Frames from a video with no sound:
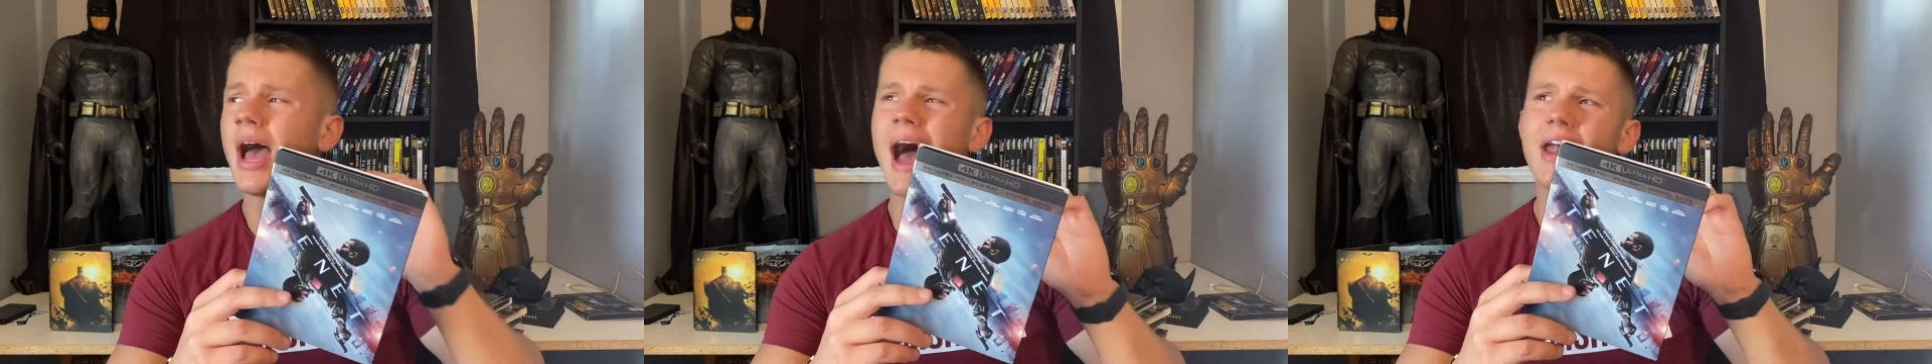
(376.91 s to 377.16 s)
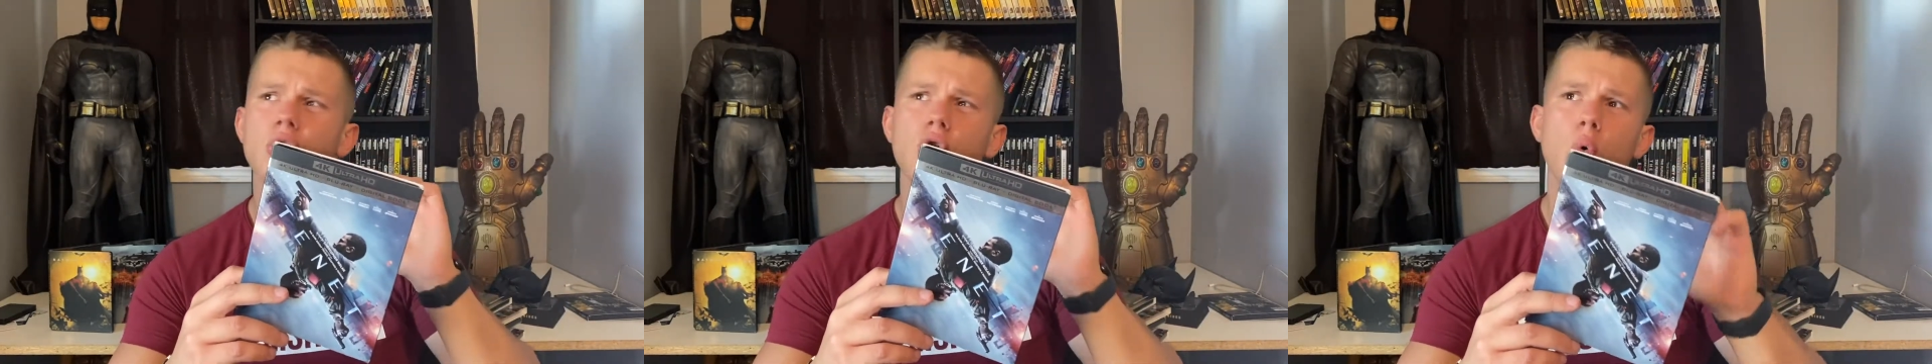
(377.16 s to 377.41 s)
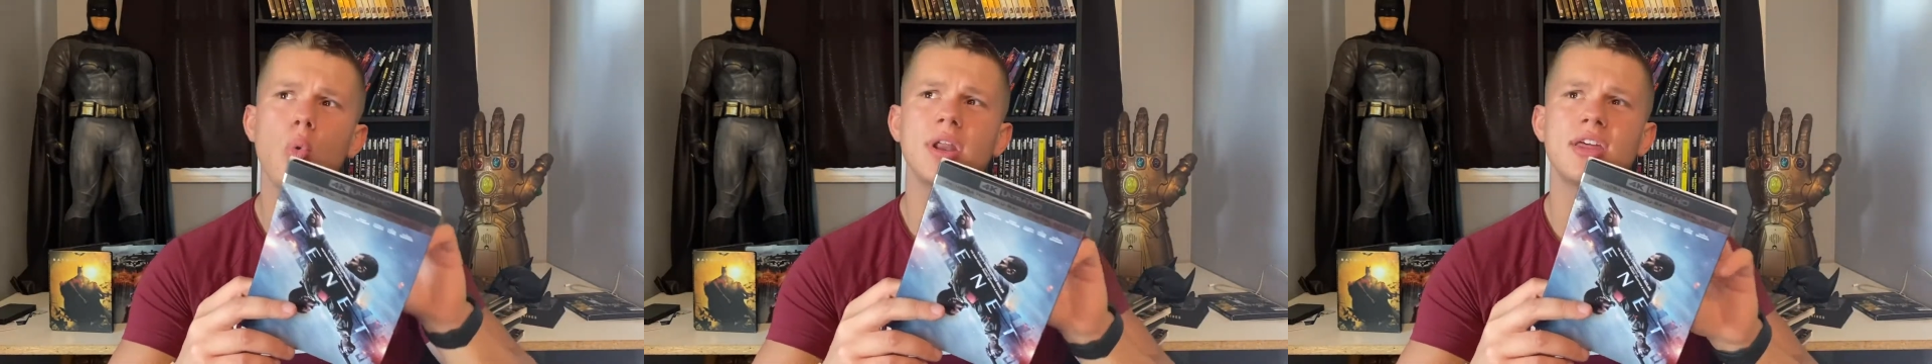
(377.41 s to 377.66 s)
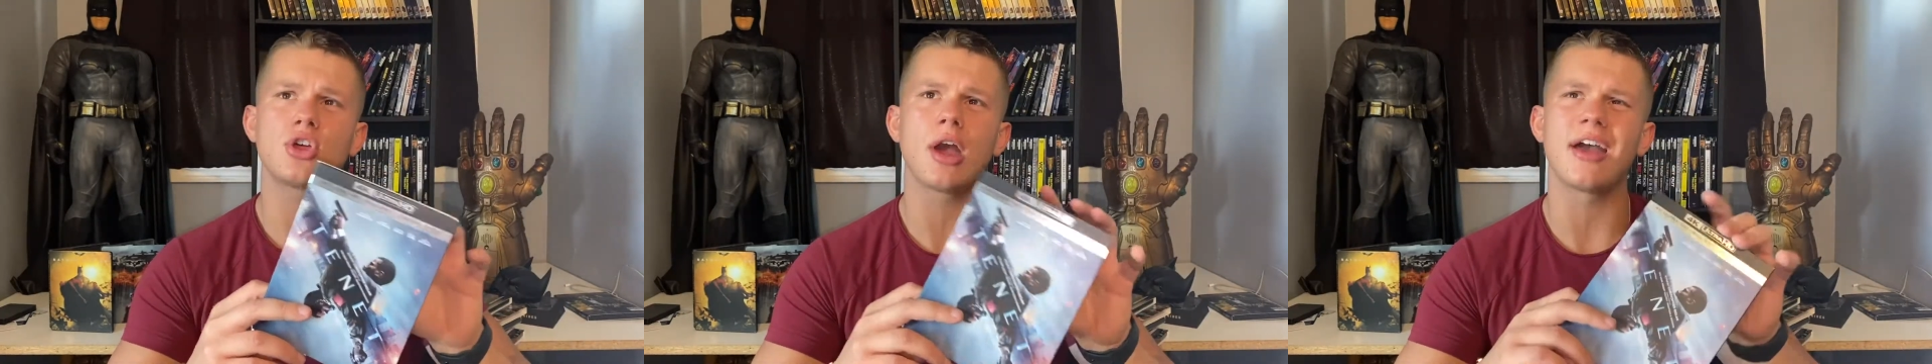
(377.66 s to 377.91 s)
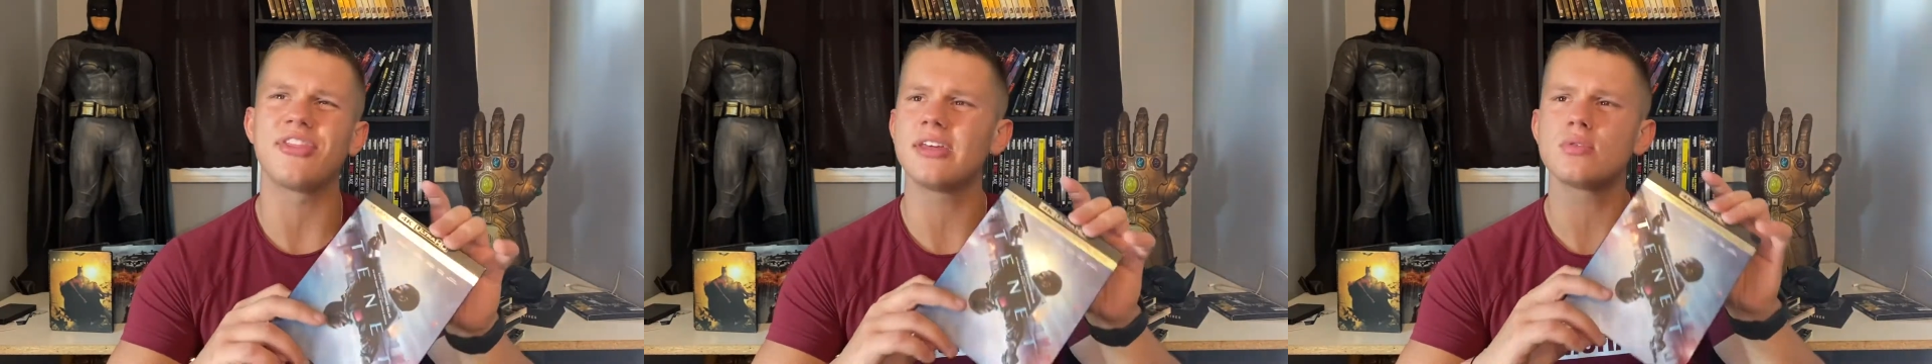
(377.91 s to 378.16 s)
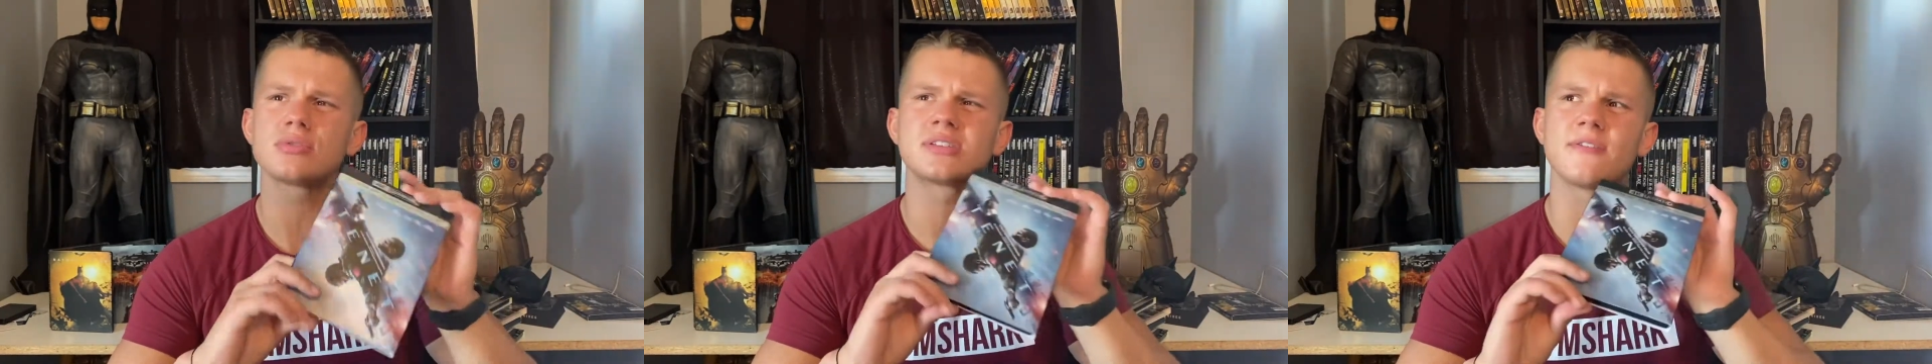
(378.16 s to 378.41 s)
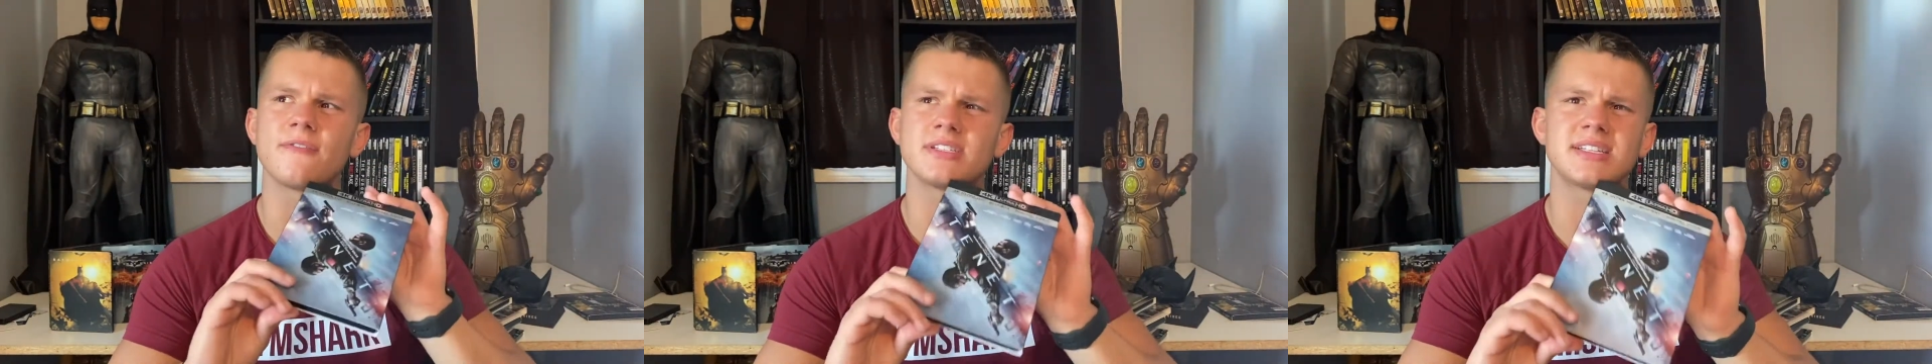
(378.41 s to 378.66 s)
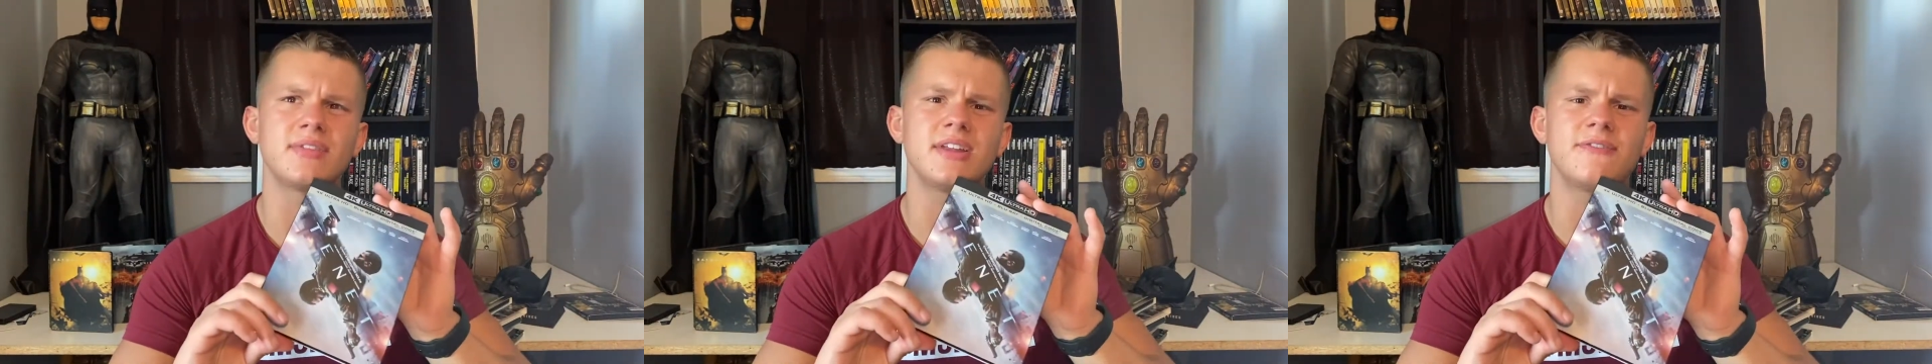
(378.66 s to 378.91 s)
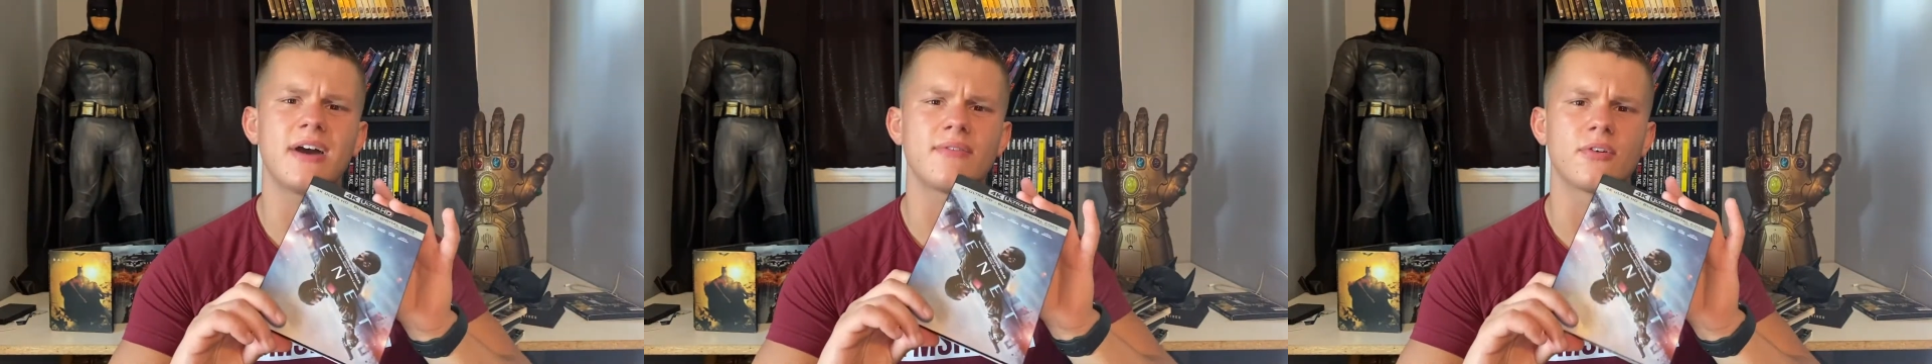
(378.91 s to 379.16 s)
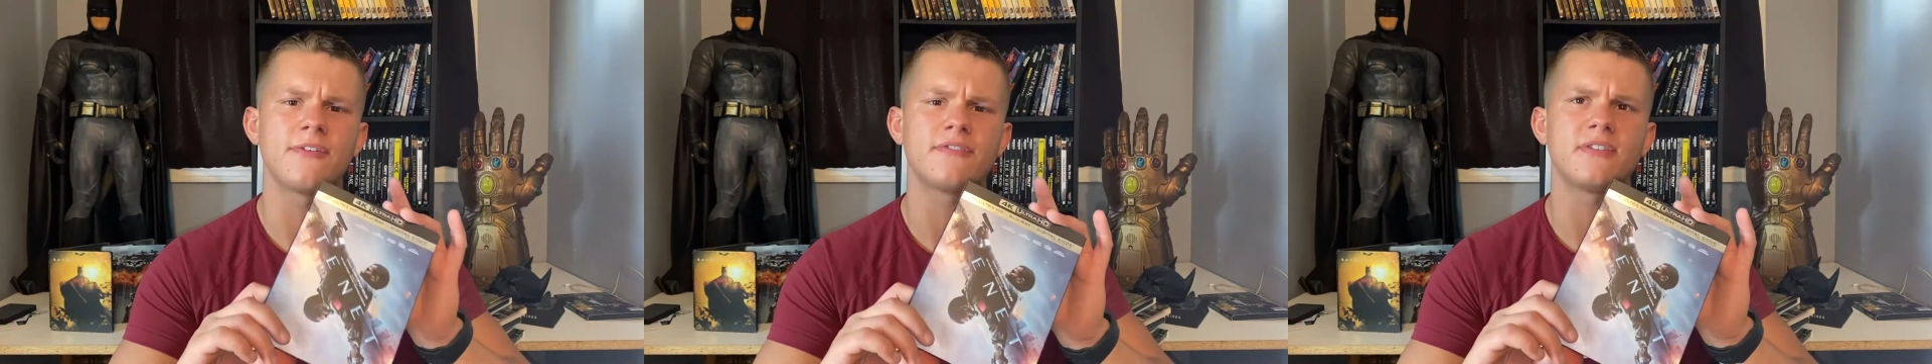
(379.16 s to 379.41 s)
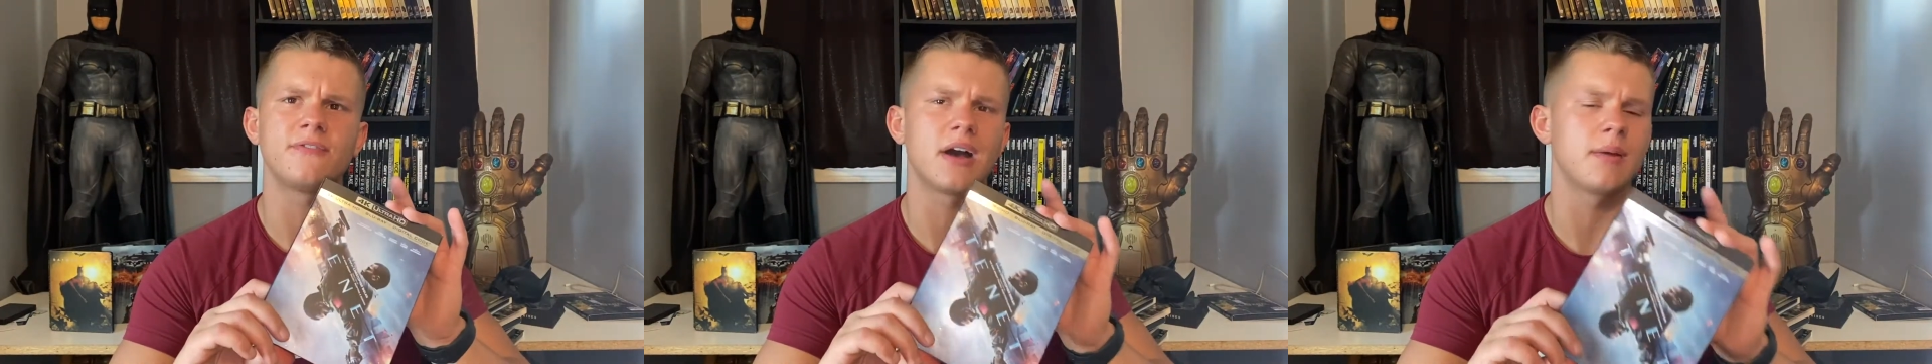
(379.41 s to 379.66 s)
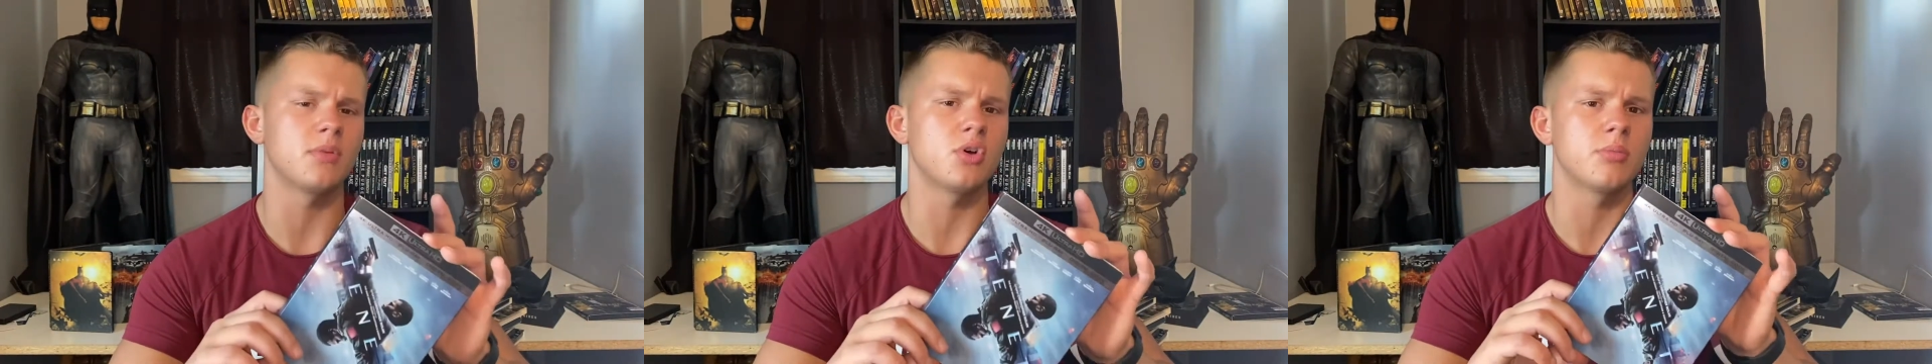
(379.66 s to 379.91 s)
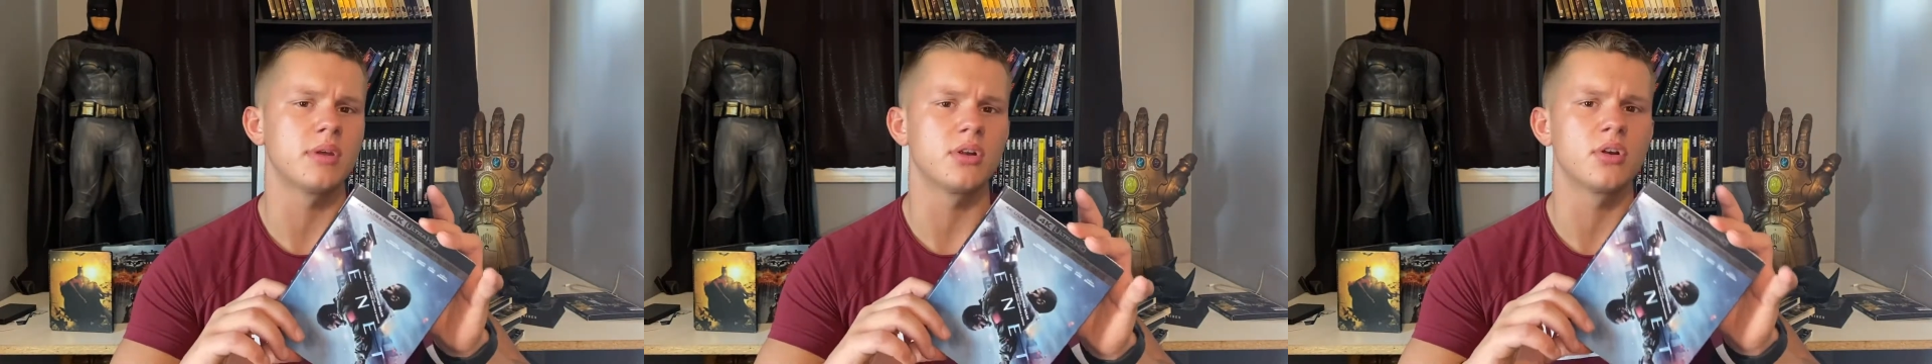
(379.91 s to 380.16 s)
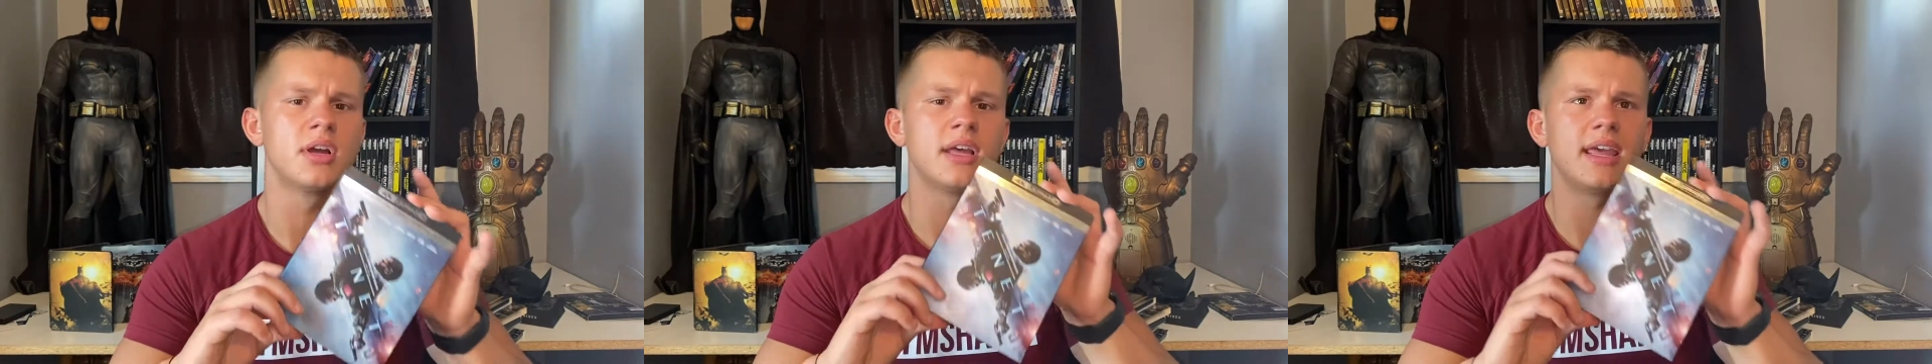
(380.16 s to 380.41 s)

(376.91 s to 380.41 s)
I don't know what he shot. I think it was 75 or 55 millimeter